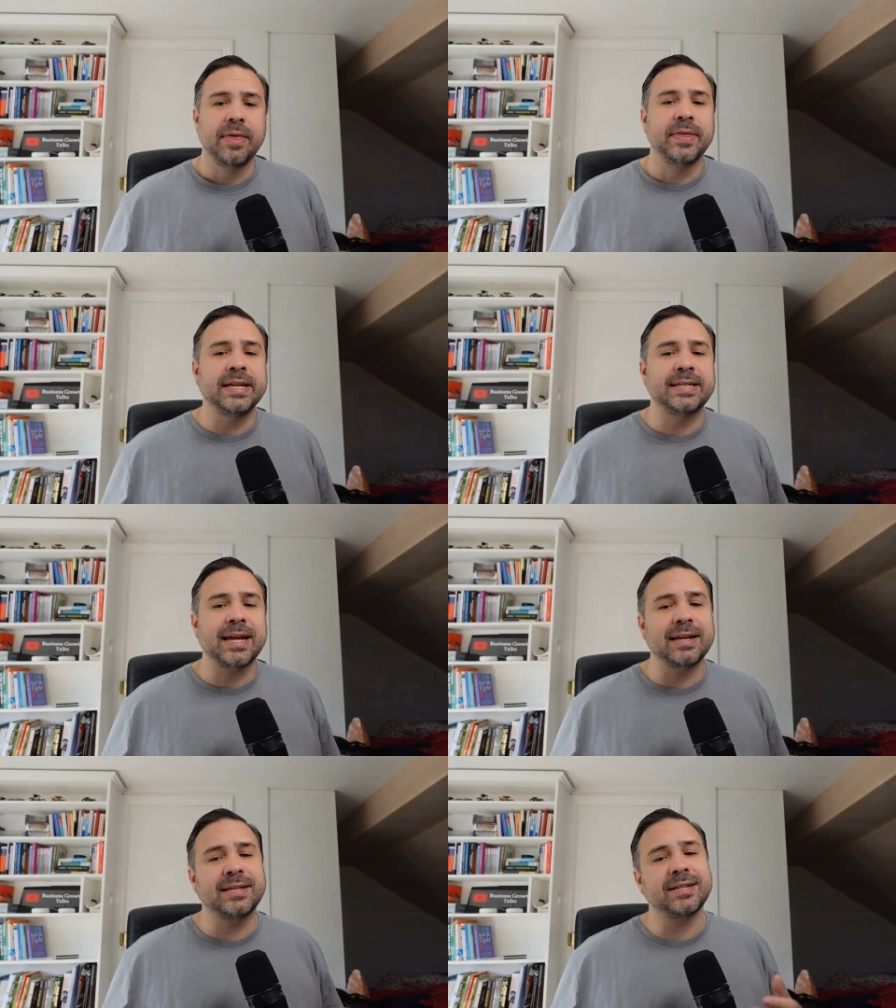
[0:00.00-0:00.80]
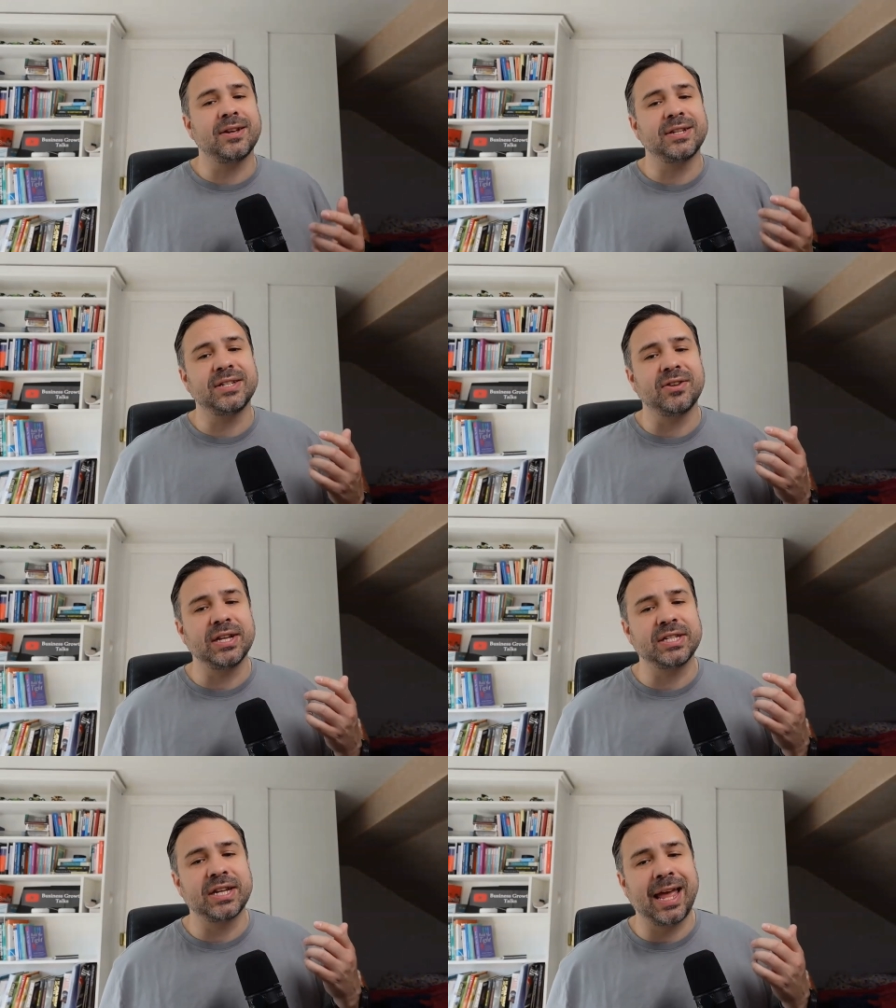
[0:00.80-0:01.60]
These tactics are
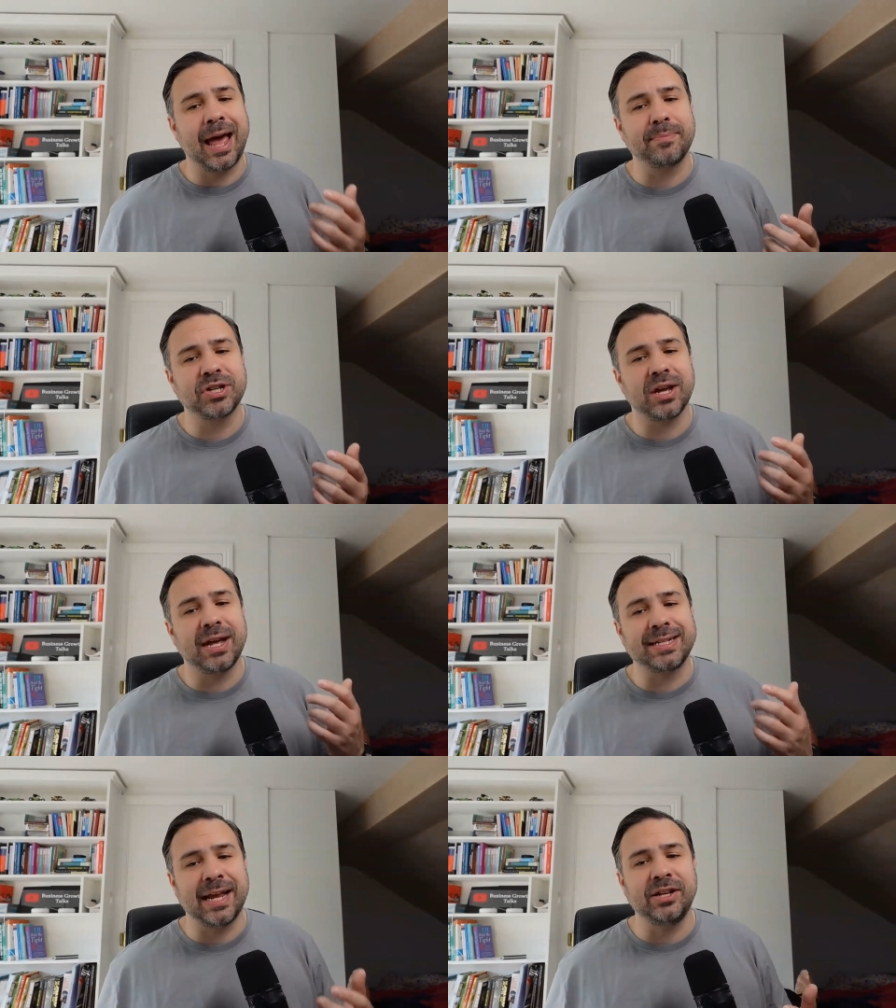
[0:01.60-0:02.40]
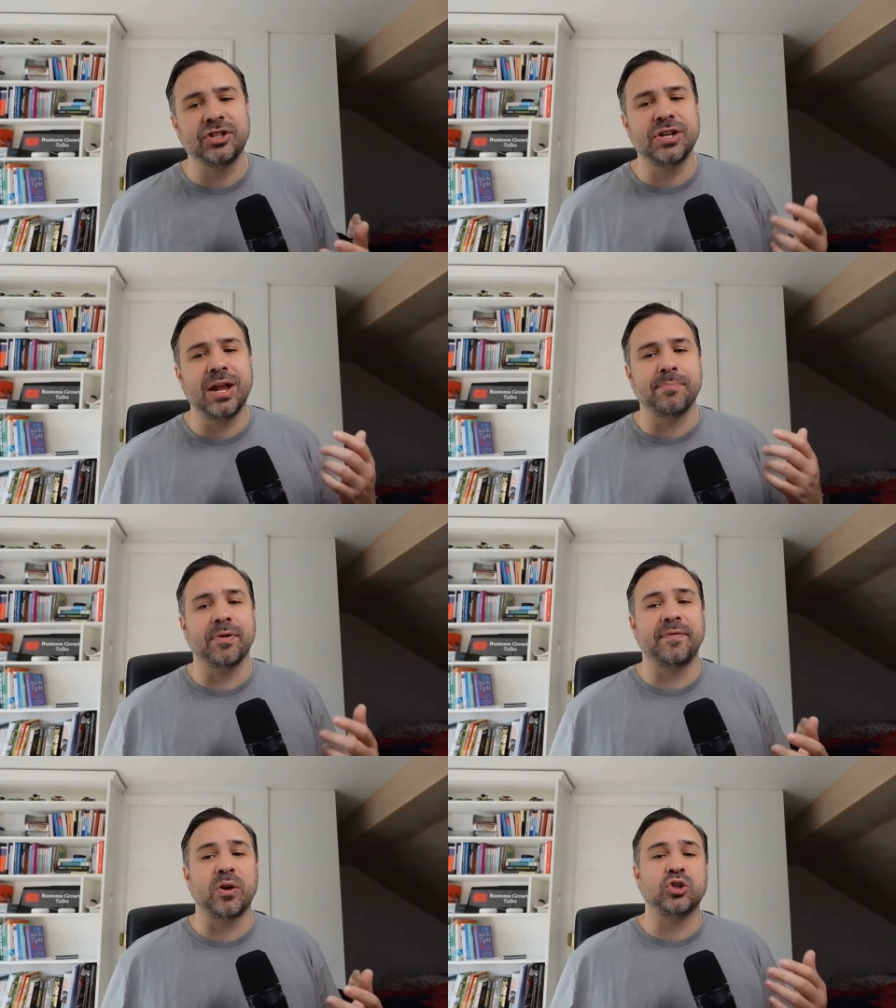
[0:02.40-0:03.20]
designed to capture attention and
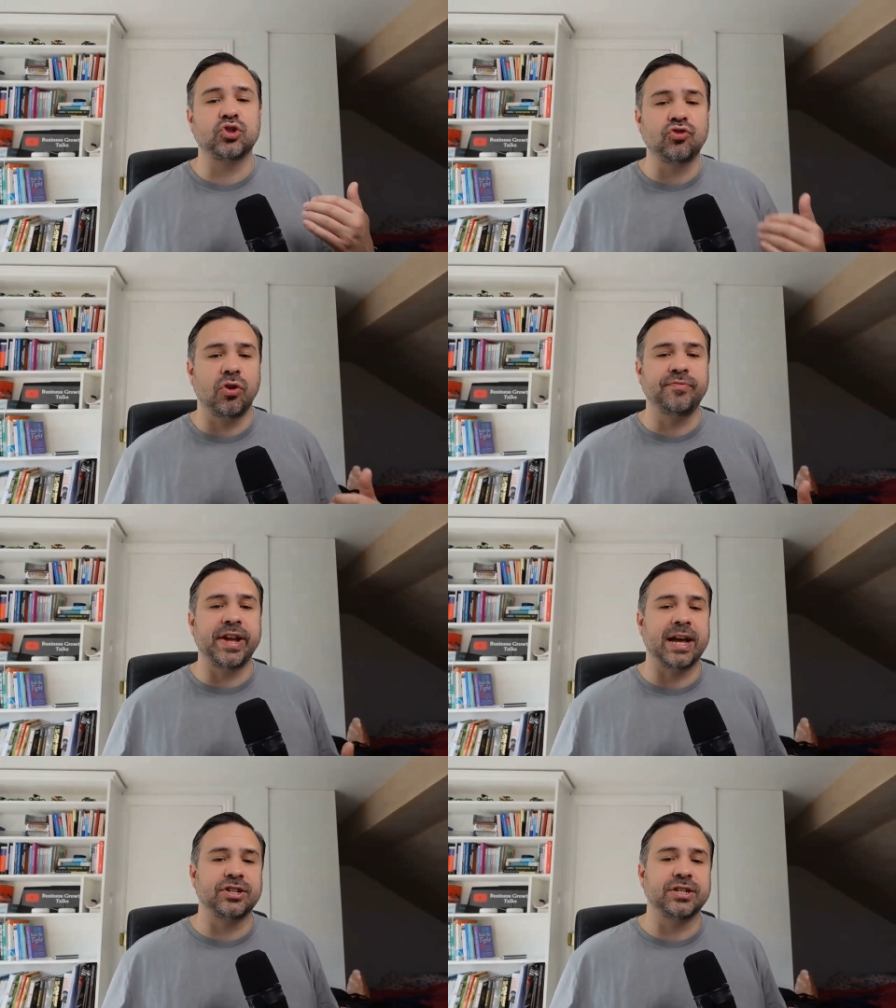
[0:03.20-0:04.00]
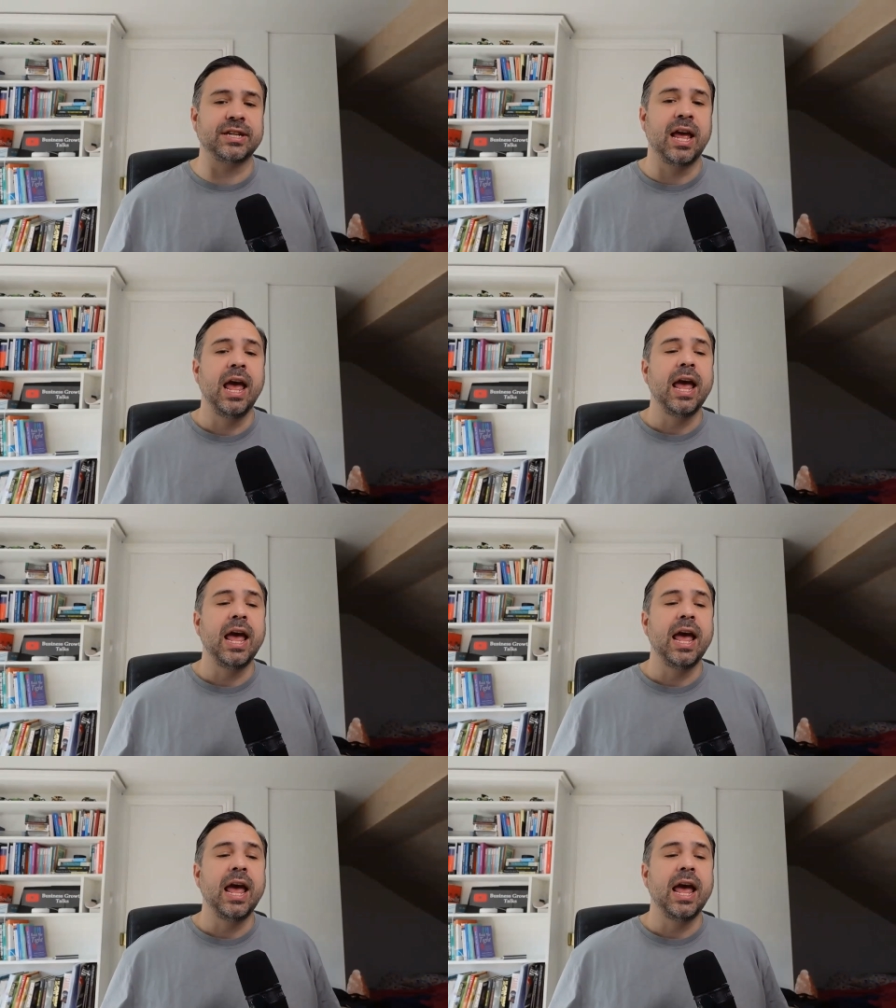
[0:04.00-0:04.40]
provoke strong reactions,